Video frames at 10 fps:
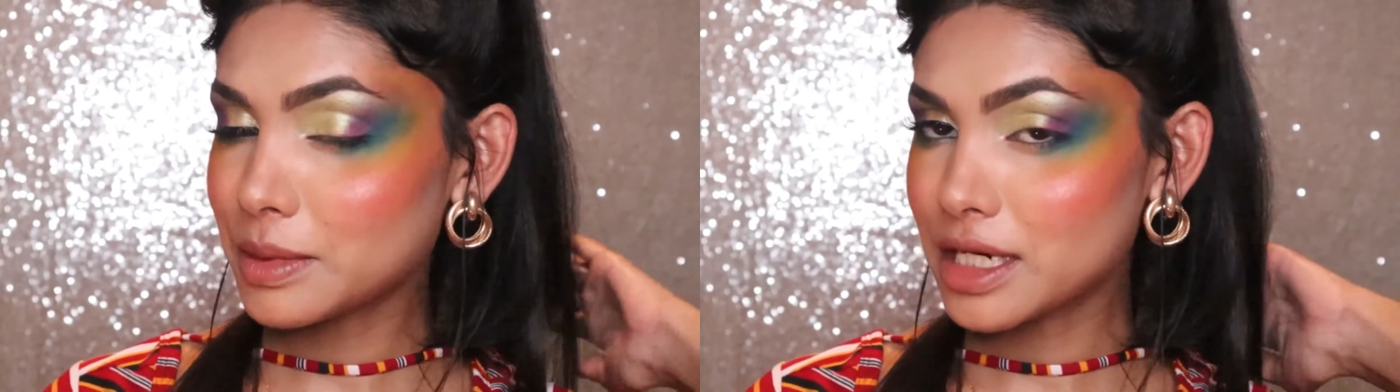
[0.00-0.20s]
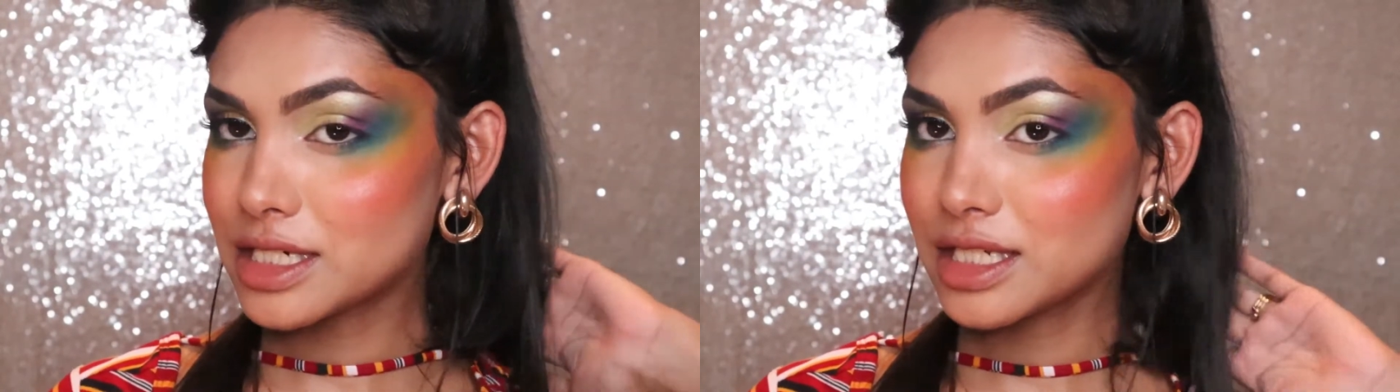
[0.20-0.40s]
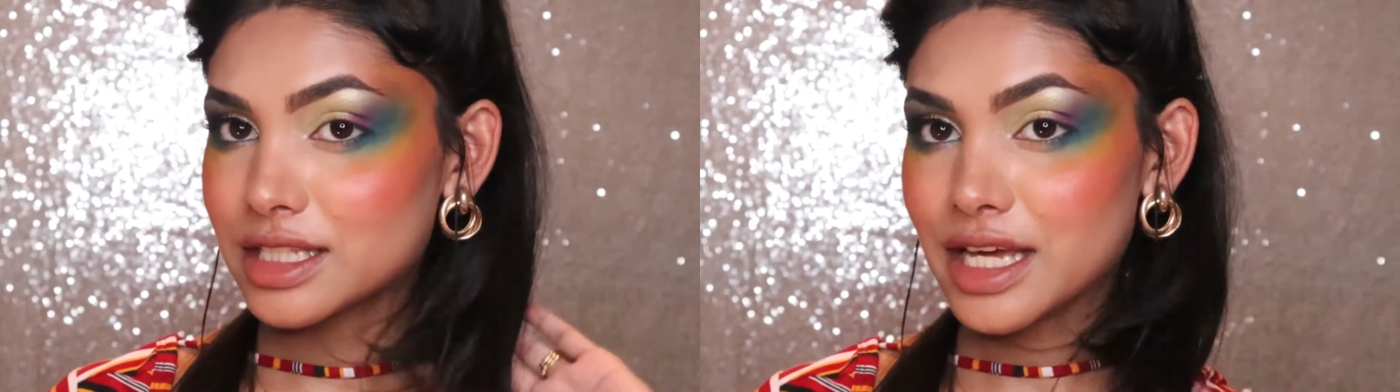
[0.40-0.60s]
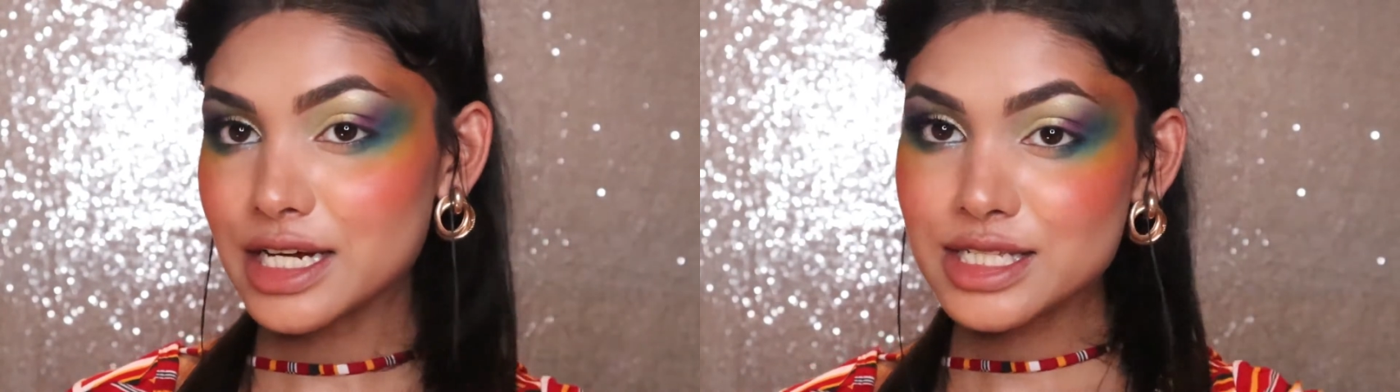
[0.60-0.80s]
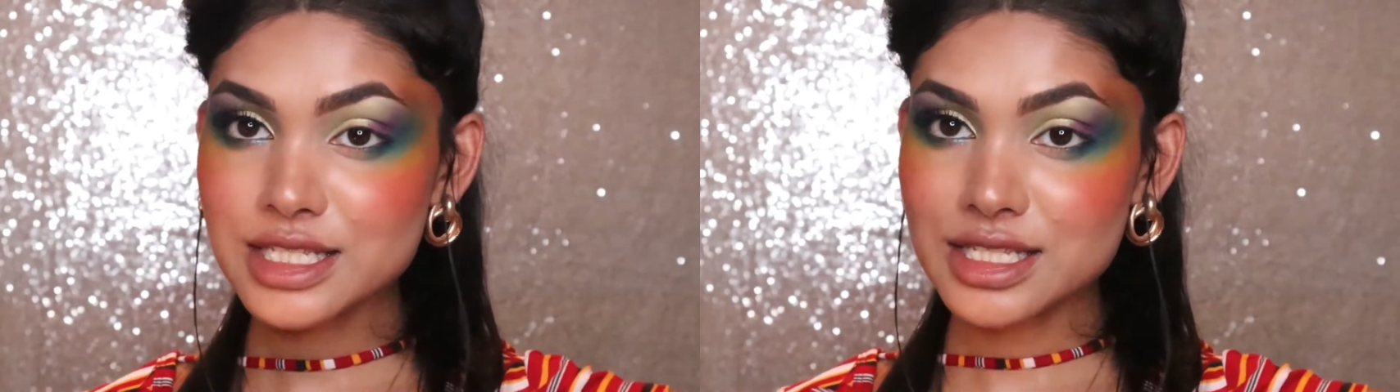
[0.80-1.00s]
but
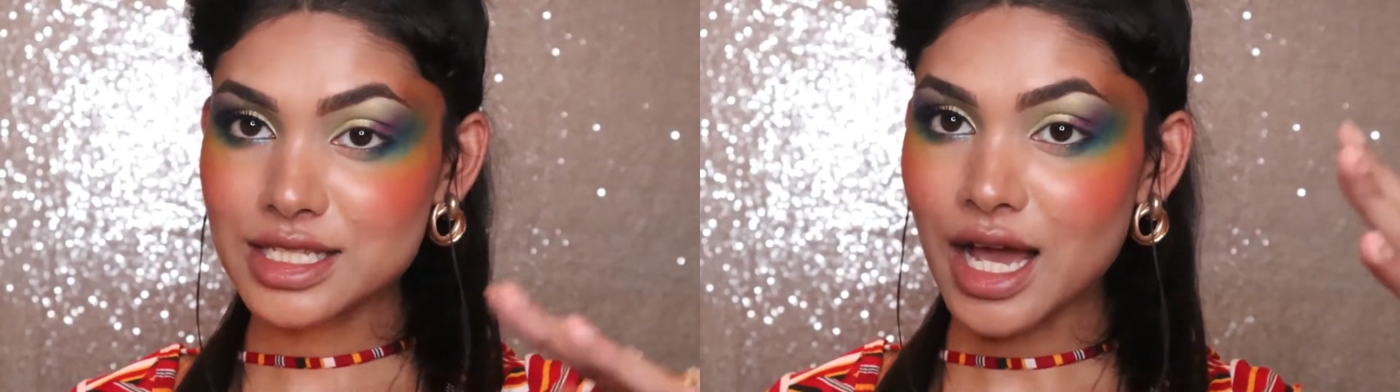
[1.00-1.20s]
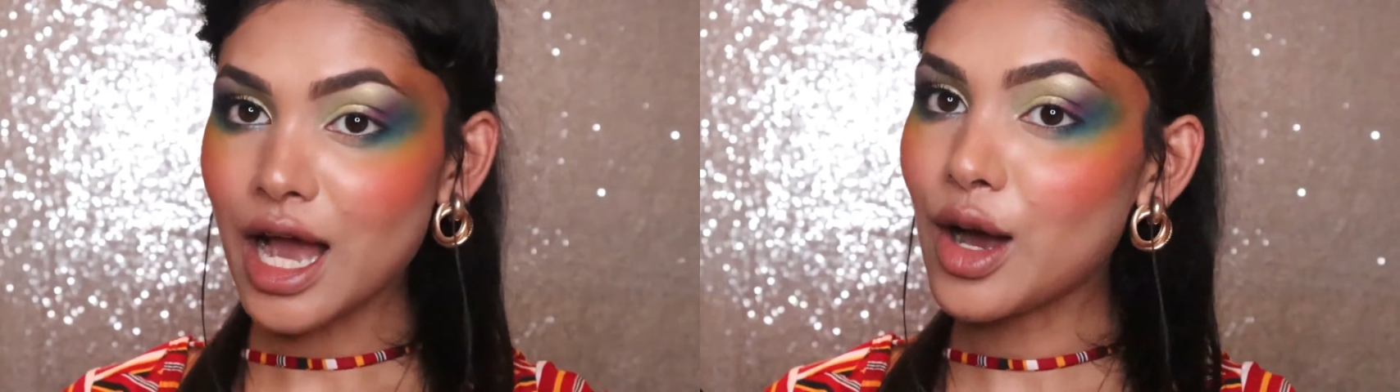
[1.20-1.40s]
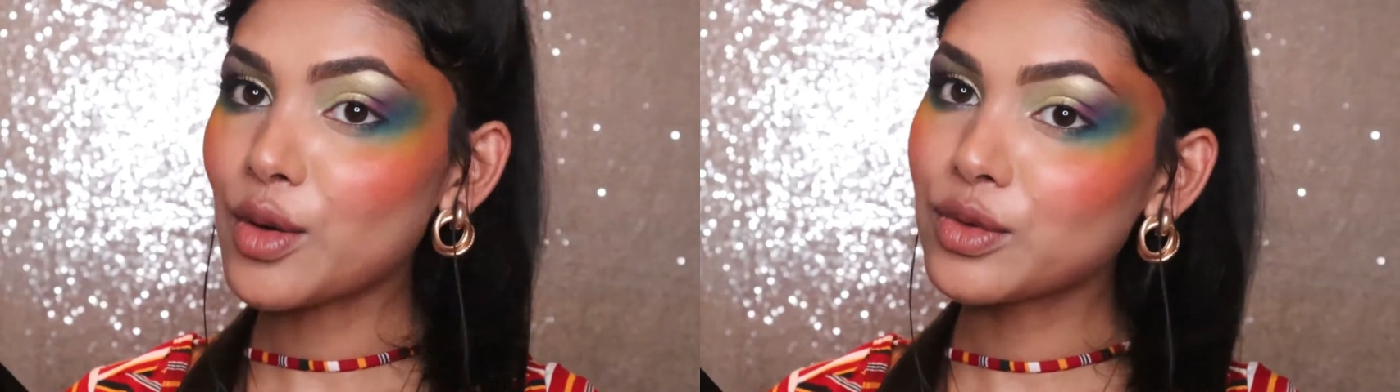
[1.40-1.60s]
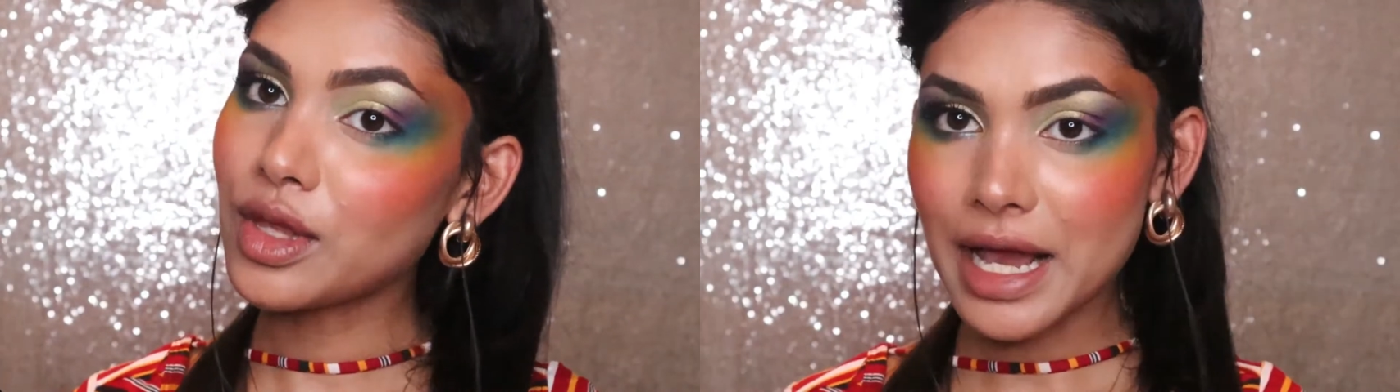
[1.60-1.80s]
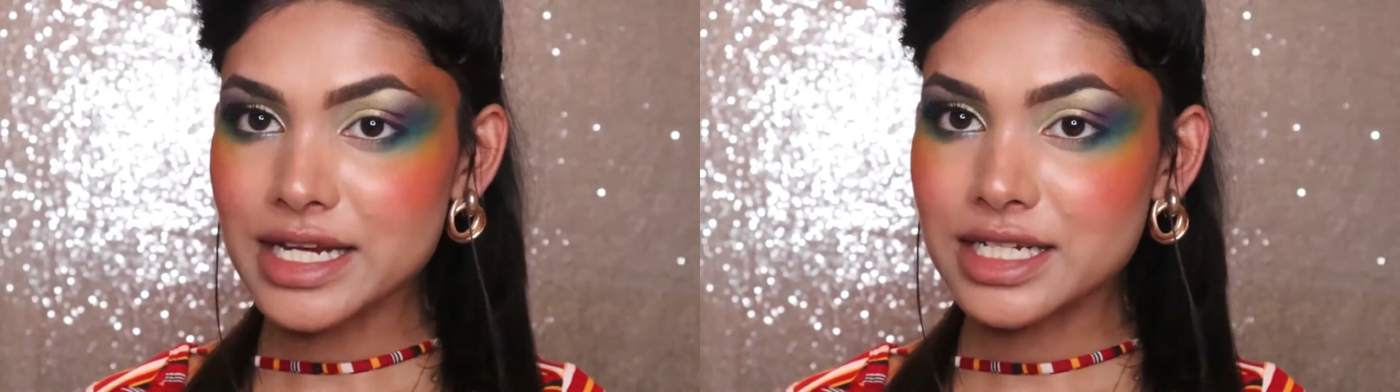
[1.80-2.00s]
that's how
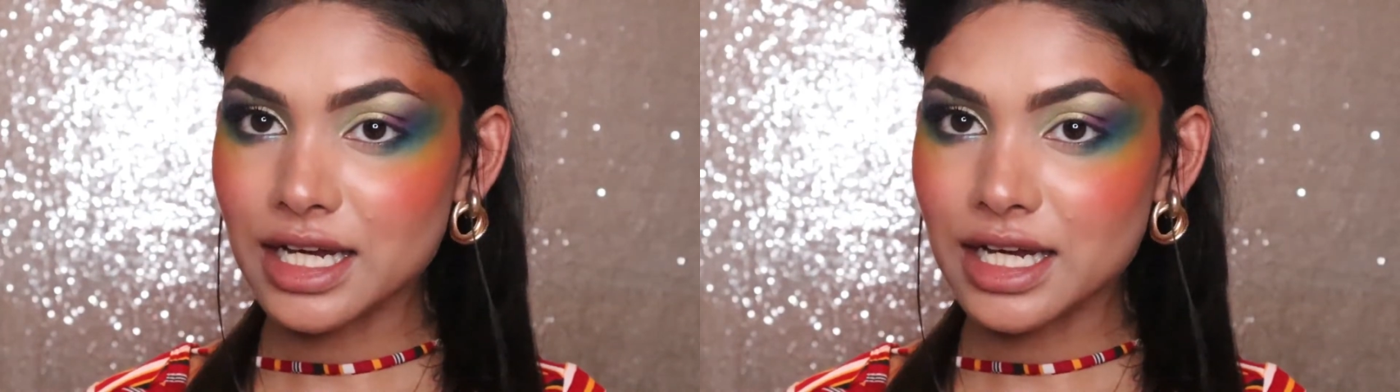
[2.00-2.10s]
bright